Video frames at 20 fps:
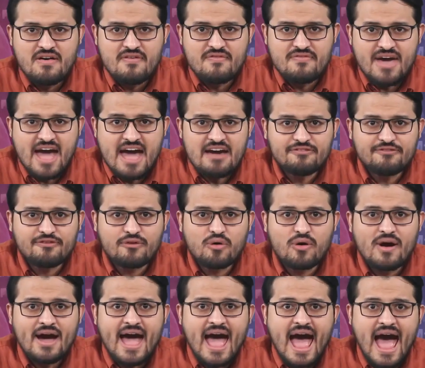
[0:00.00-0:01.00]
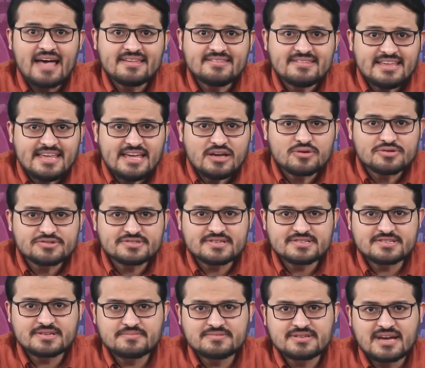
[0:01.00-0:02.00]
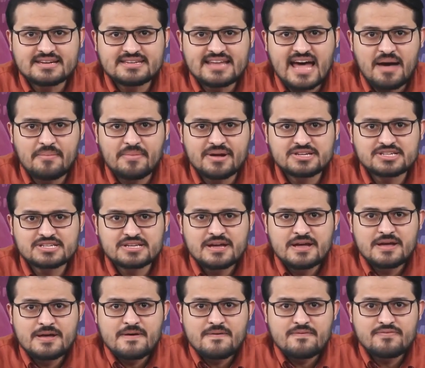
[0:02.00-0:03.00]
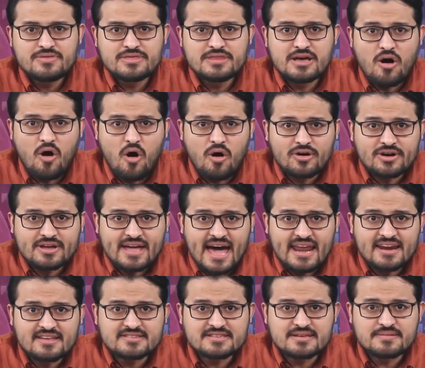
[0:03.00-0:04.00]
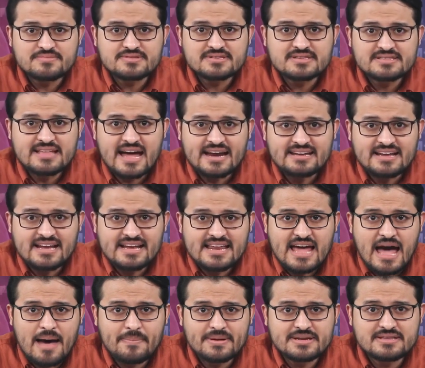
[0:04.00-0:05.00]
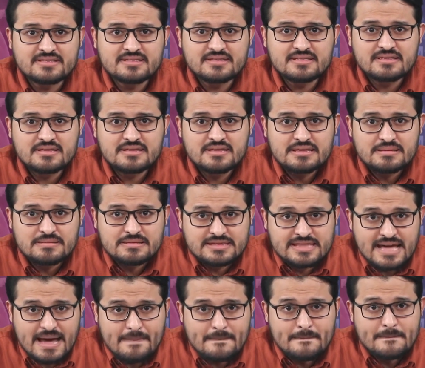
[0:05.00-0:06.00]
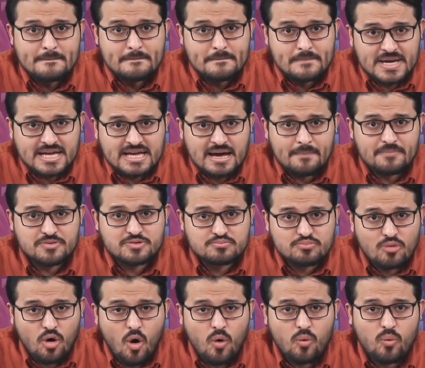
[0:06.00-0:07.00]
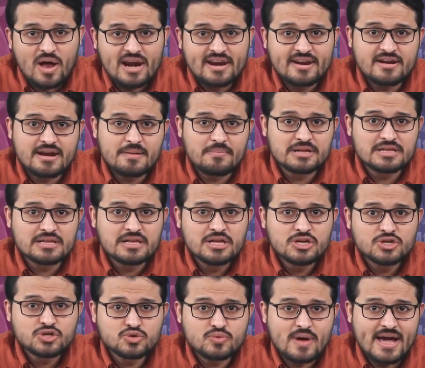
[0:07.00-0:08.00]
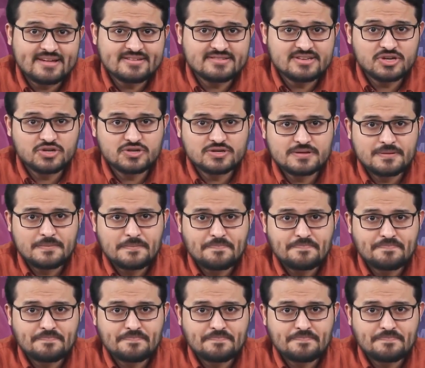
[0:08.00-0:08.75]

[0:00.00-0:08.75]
Therefore, as ecosystems are damaged, the organisms that inhabit them becomes more vulnerable to extinction.